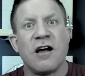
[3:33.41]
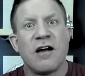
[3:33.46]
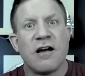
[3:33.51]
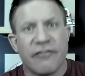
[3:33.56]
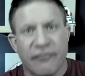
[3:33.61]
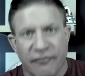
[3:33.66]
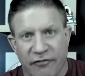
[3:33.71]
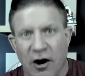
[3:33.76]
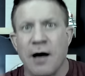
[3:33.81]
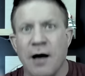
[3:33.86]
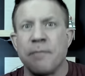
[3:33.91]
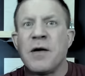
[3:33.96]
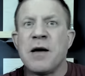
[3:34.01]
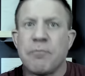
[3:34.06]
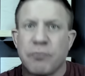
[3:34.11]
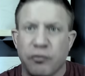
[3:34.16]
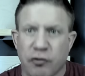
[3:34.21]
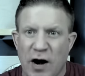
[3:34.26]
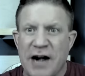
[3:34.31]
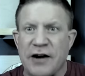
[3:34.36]
from
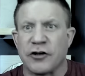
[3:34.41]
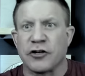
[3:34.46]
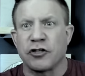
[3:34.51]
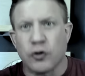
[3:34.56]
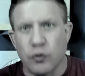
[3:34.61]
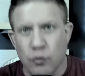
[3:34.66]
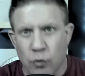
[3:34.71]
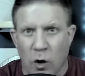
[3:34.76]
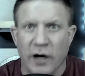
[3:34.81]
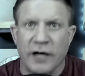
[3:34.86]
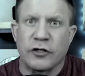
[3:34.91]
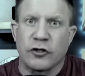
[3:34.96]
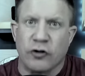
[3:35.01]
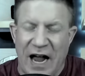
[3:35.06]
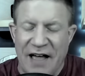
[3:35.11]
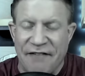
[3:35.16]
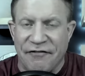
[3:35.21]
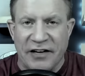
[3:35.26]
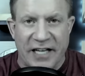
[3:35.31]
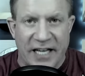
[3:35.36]
predators who want to
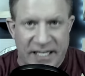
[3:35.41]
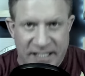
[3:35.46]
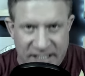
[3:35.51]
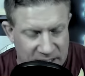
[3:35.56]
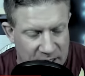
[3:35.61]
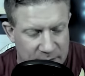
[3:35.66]
traffic us.